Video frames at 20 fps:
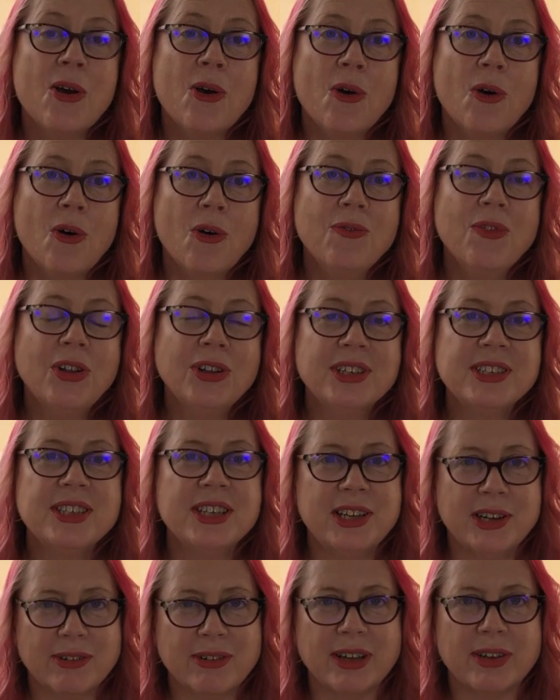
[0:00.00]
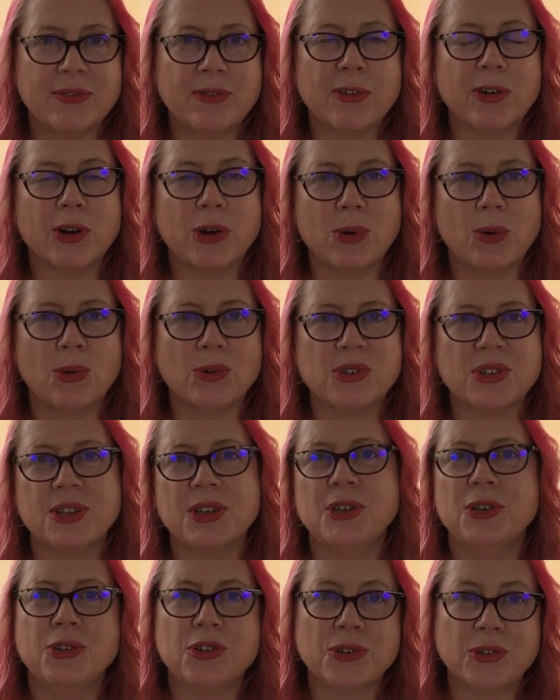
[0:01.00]
or volunteering for a cause that
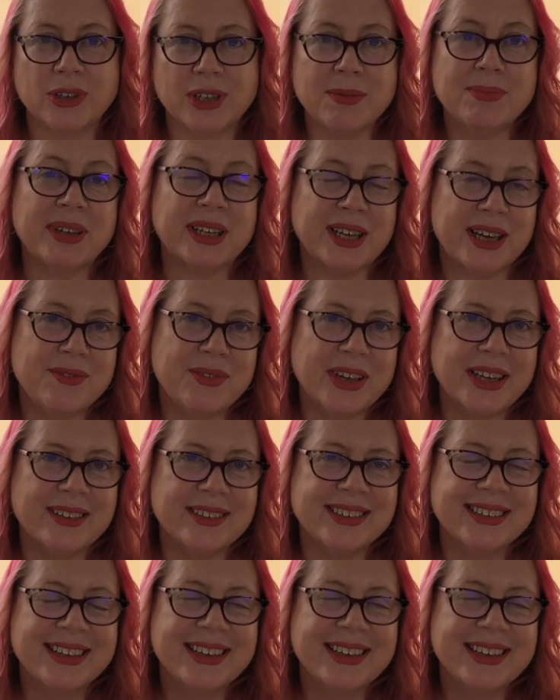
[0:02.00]
you truly believe in?